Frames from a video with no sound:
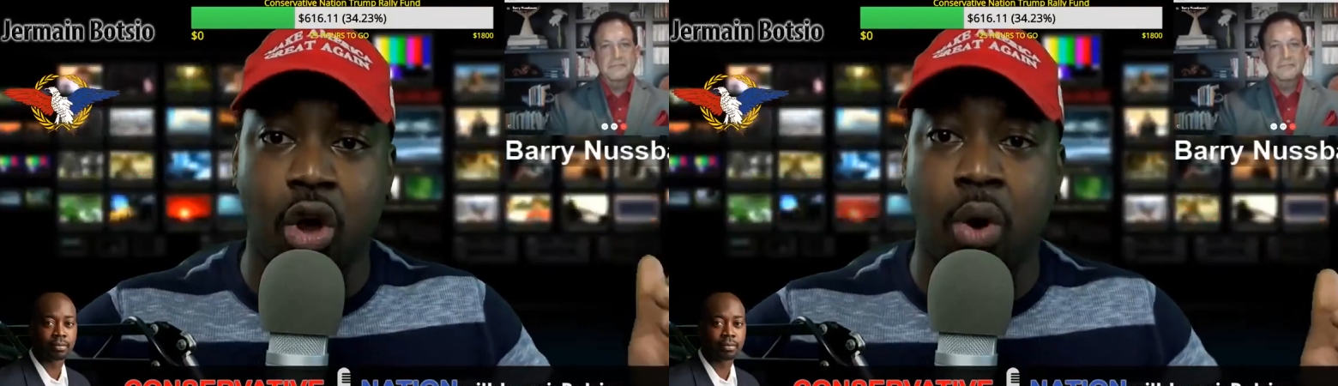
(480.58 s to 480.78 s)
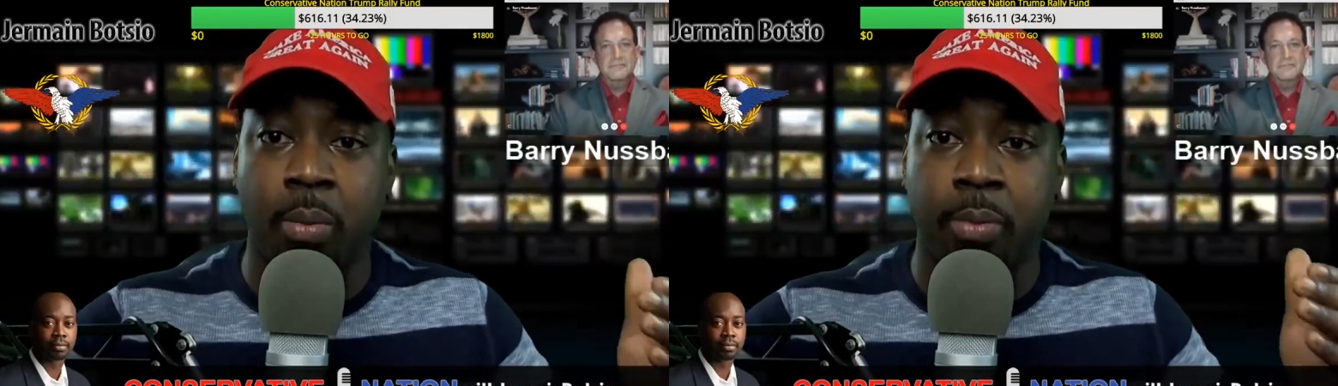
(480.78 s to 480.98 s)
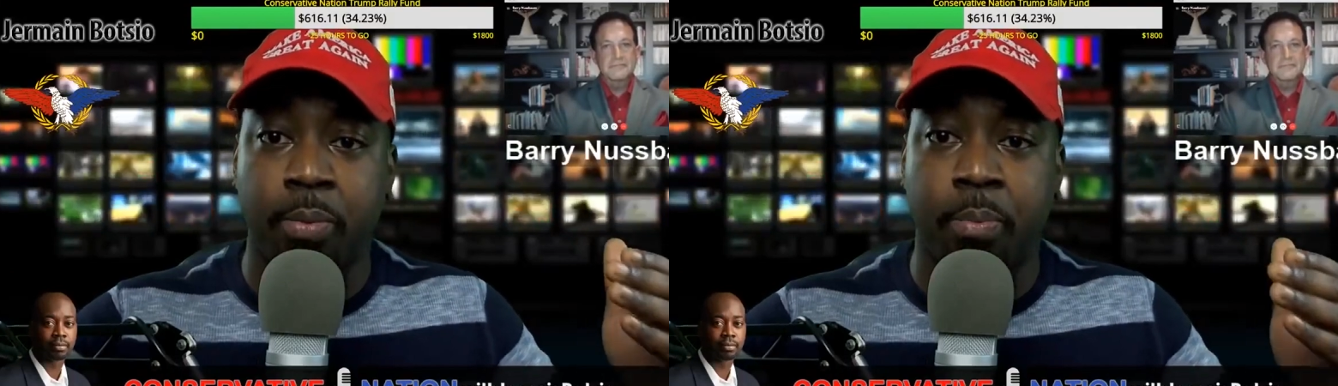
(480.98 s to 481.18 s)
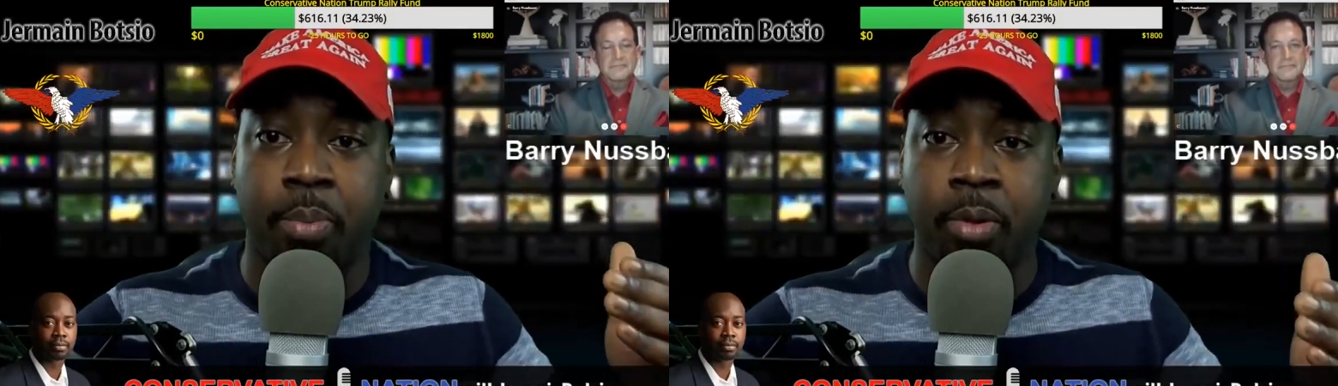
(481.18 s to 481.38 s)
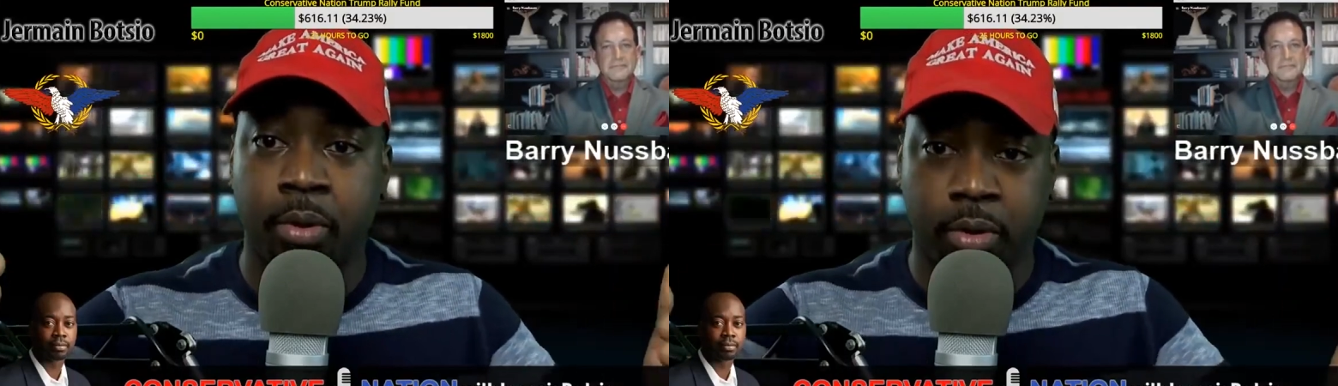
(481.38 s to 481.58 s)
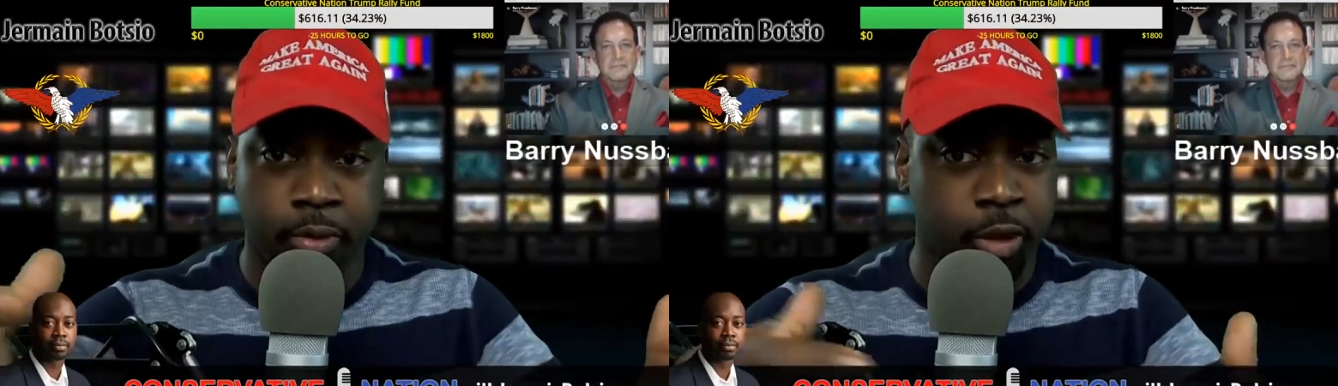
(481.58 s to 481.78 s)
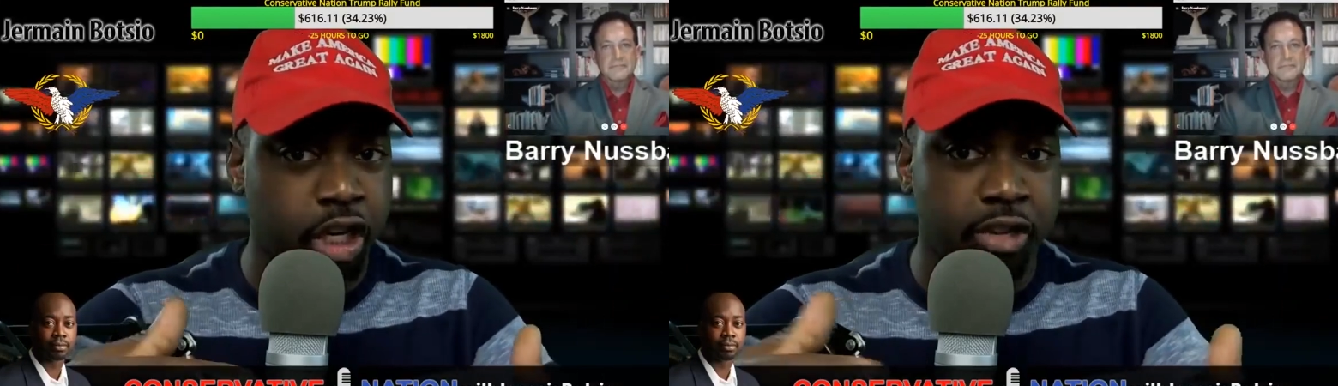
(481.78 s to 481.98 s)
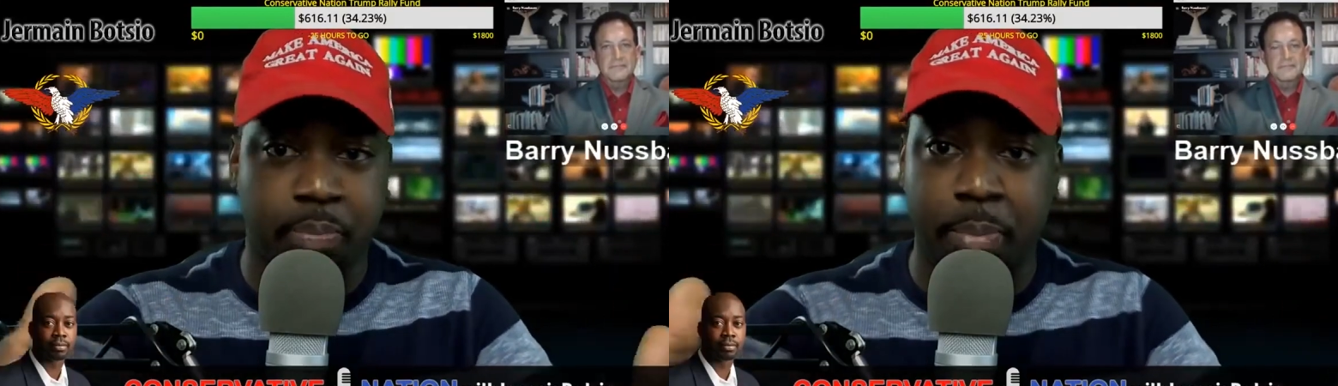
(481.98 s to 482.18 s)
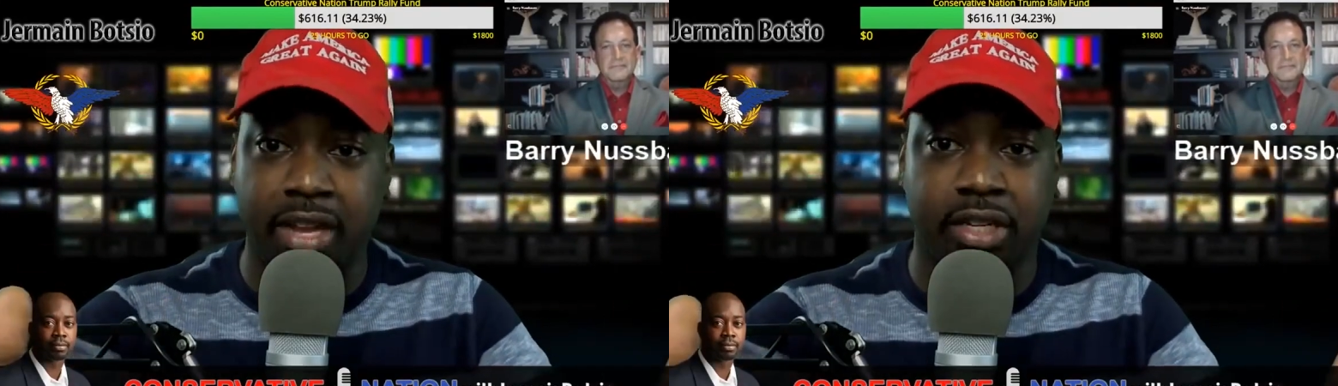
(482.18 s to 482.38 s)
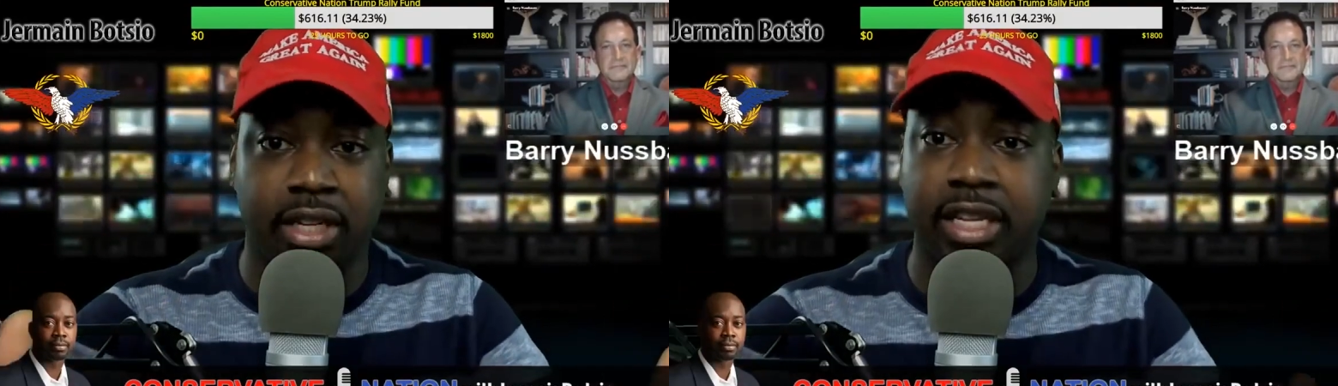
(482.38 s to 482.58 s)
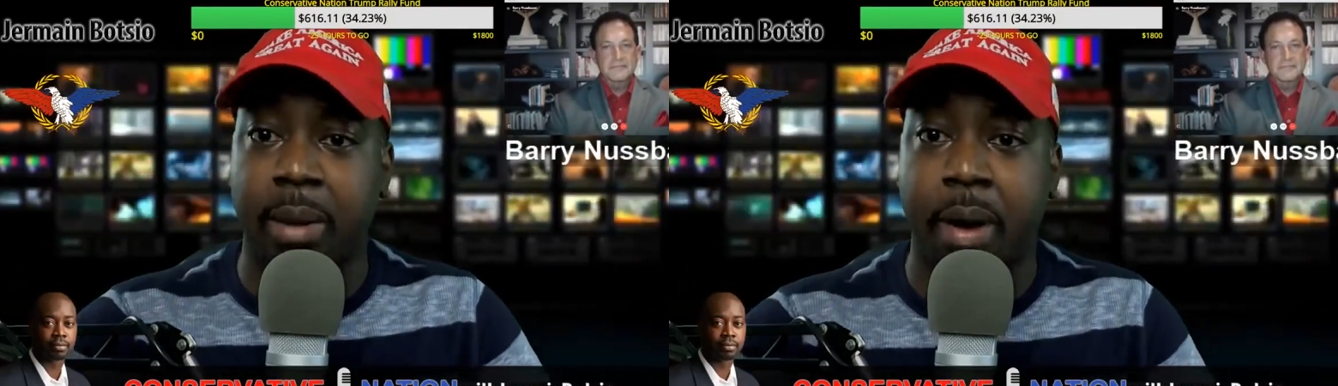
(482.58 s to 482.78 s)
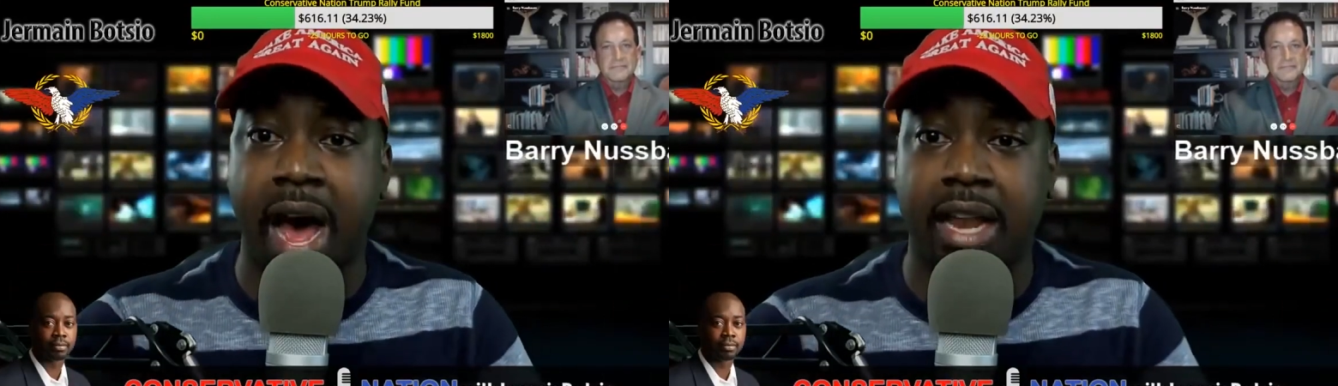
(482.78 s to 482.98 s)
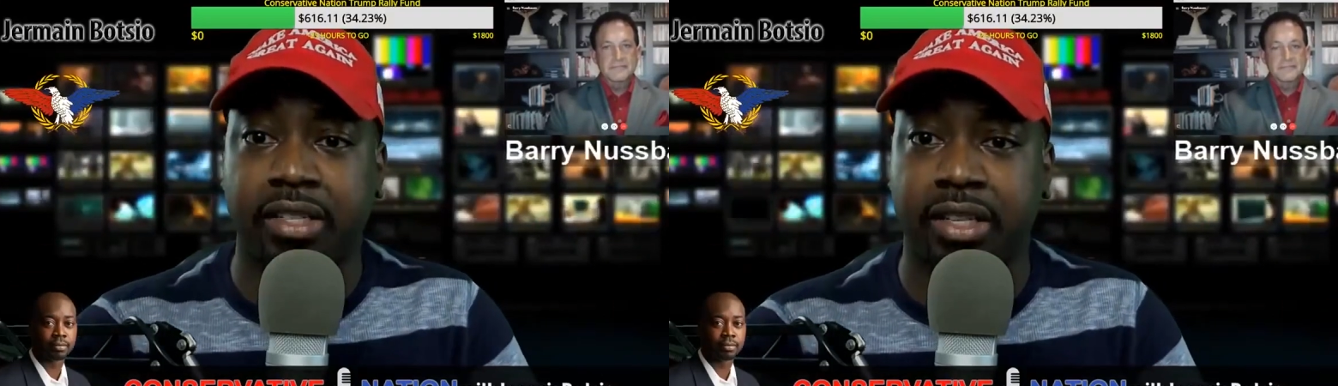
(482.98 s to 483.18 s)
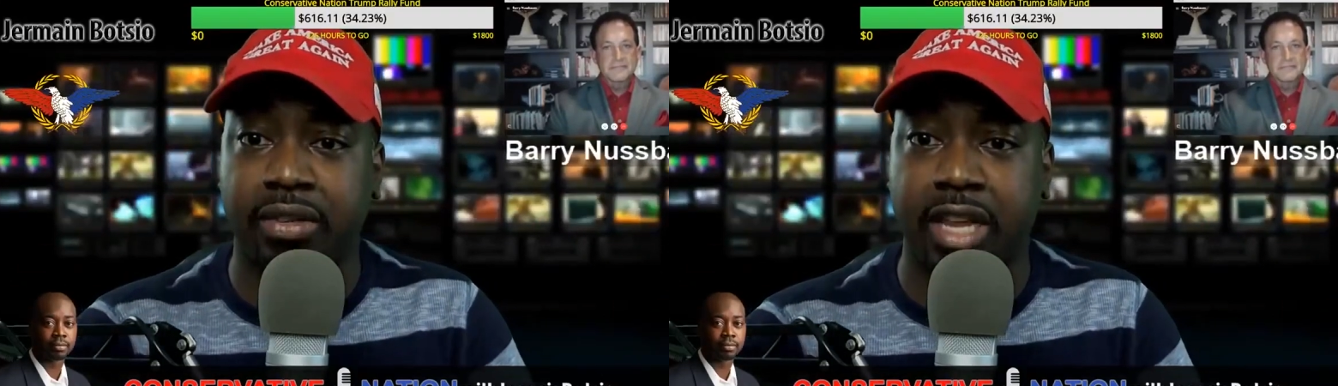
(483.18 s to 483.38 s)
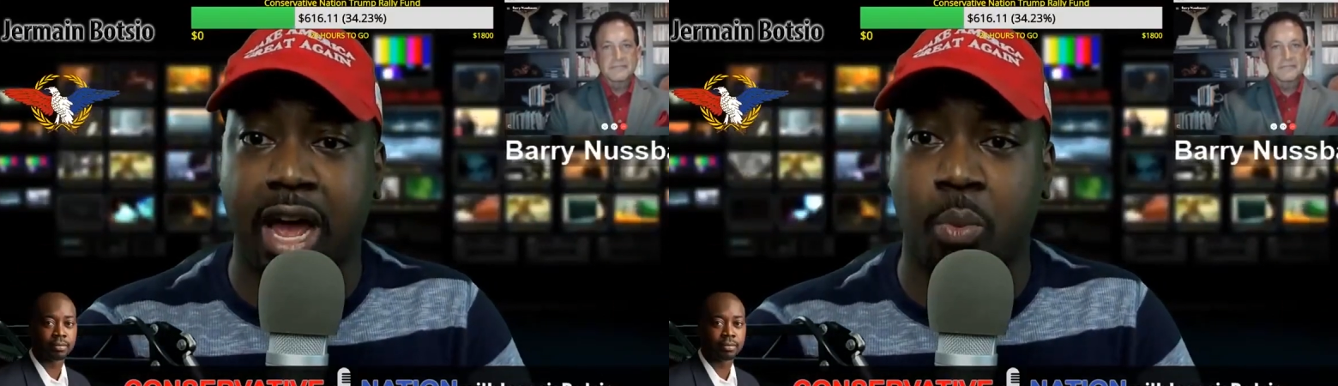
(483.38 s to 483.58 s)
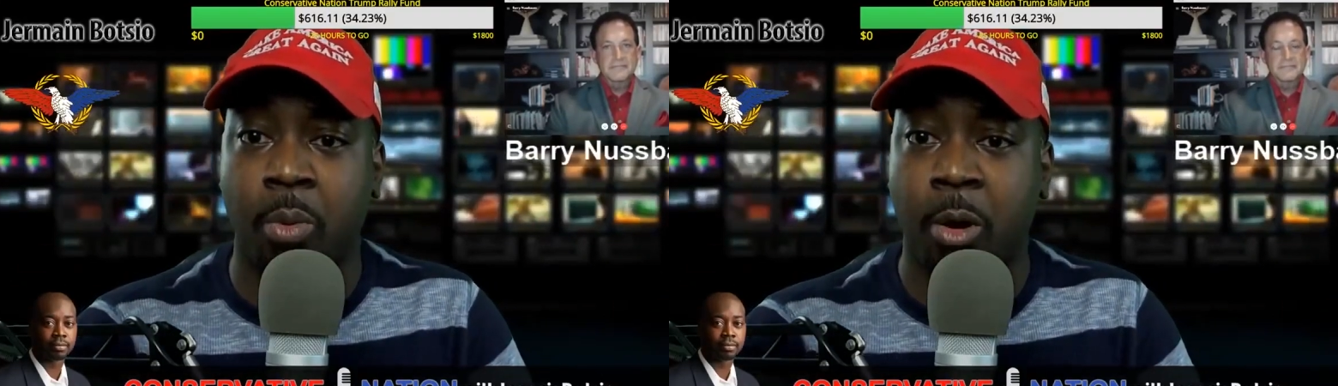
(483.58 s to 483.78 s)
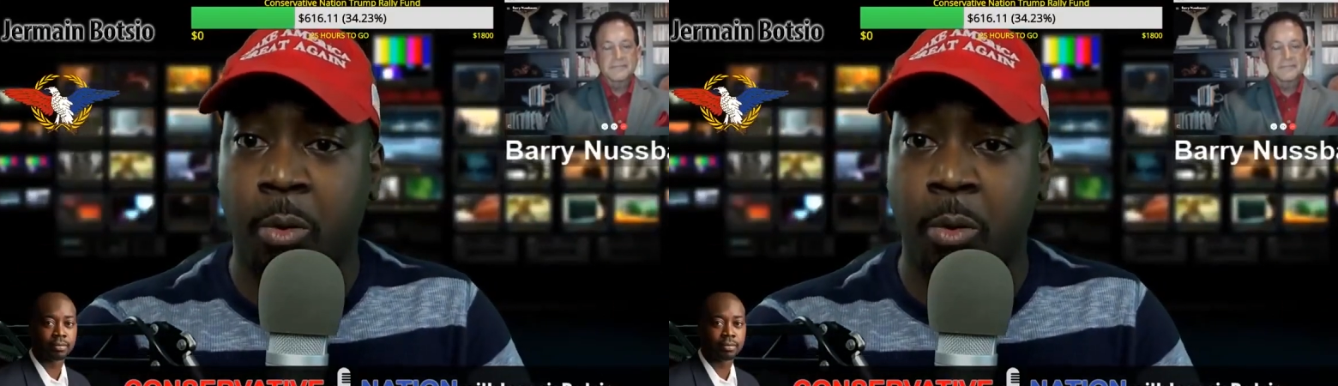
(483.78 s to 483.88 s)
Speaker 1: know, just basically the policies that